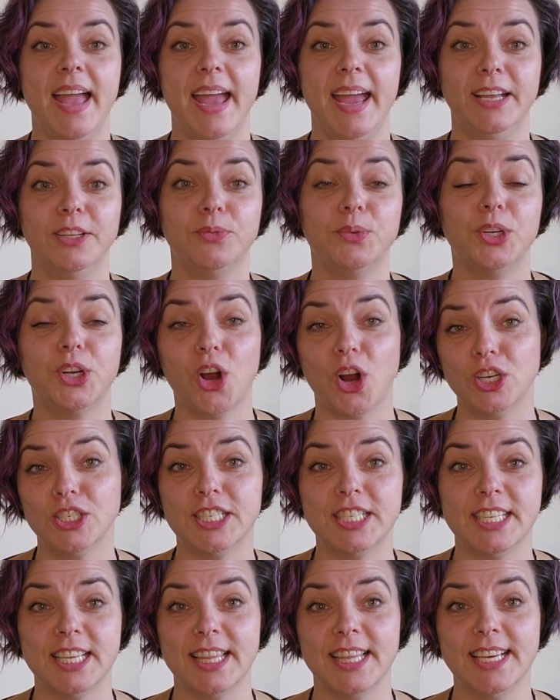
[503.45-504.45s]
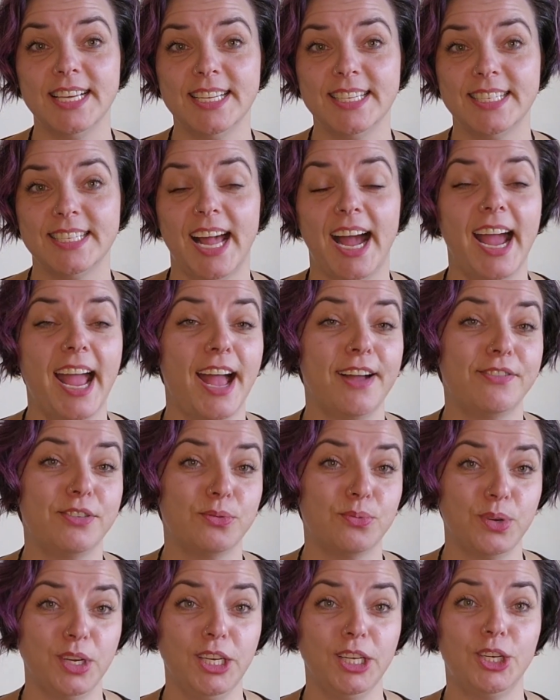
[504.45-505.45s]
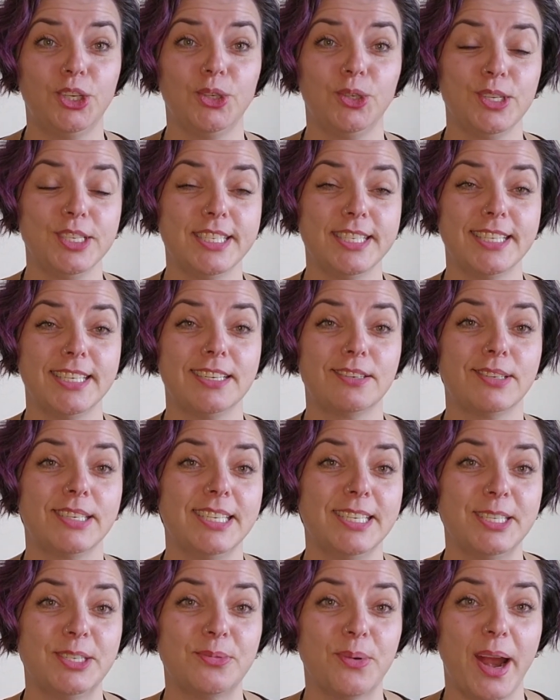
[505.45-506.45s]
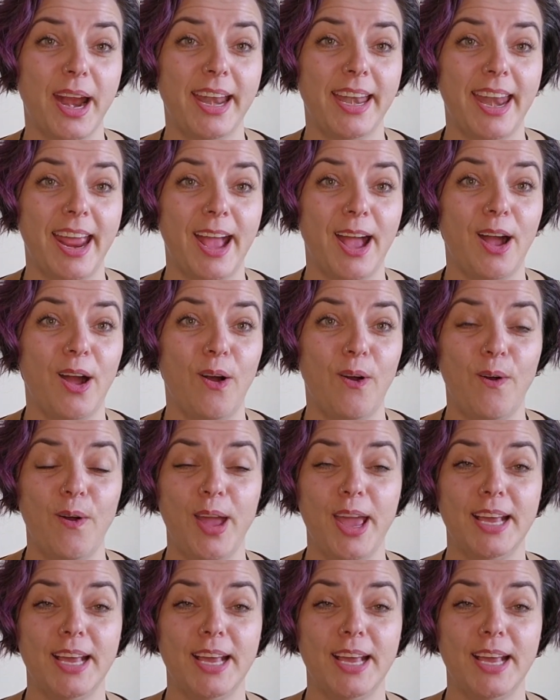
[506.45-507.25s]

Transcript: In regards to this, I have a really cool series right now.